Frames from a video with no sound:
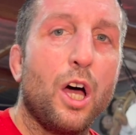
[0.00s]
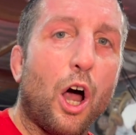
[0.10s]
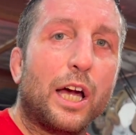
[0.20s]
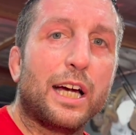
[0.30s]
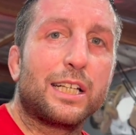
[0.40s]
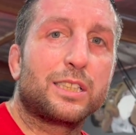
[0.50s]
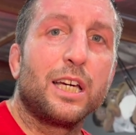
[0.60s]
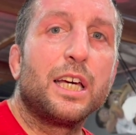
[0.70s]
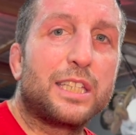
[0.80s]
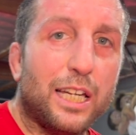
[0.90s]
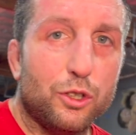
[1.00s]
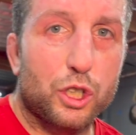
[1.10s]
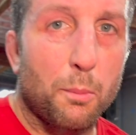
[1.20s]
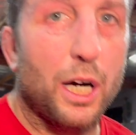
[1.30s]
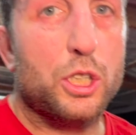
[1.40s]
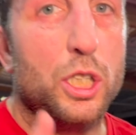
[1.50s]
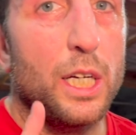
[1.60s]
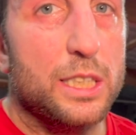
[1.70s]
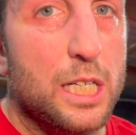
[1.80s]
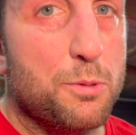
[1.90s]
All right, guys, thank you so much.
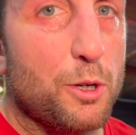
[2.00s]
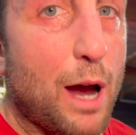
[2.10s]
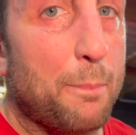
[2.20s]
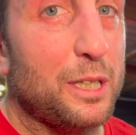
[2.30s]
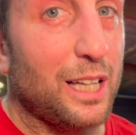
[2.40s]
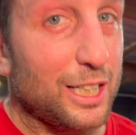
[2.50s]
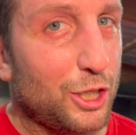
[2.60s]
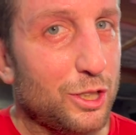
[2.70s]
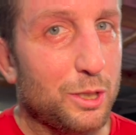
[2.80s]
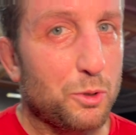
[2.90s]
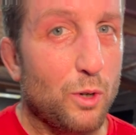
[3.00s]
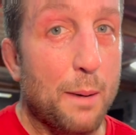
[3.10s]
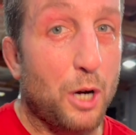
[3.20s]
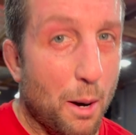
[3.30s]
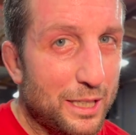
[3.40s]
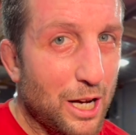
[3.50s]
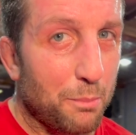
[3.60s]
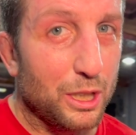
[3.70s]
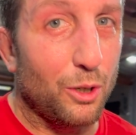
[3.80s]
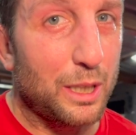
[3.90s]
Teach Me Grappling. Like, share, subscribe, comment down
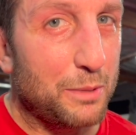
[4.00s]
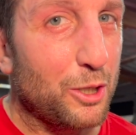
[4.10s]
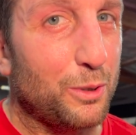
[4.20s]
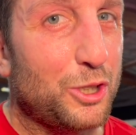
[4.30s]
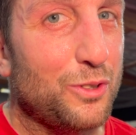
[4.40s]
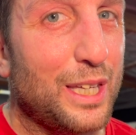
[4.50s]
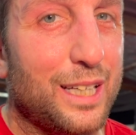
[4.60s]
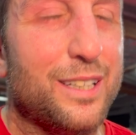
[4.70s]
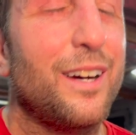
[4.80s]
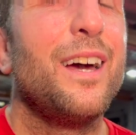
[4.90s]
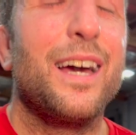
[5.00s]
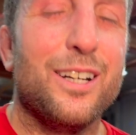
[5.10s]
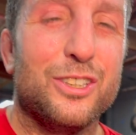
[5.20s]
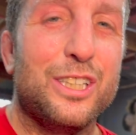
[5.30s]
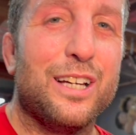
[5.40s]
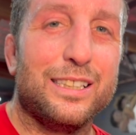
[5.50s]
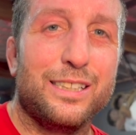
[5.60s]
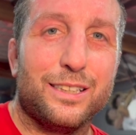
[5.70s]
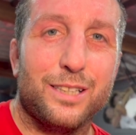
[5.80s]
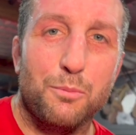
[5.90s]
below. Let me know what you think, and I'll see you guys
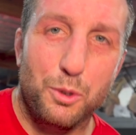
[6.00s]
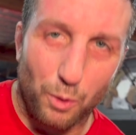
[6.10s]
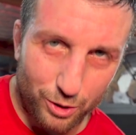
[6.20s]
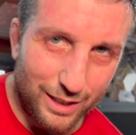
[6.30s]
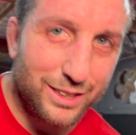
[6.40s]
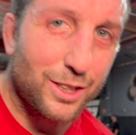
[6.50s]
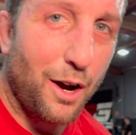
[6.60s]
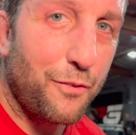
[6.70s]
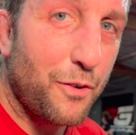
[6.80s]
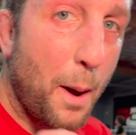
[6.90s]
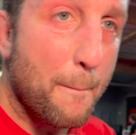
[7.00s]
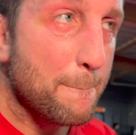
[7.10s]
next time with more great stuff.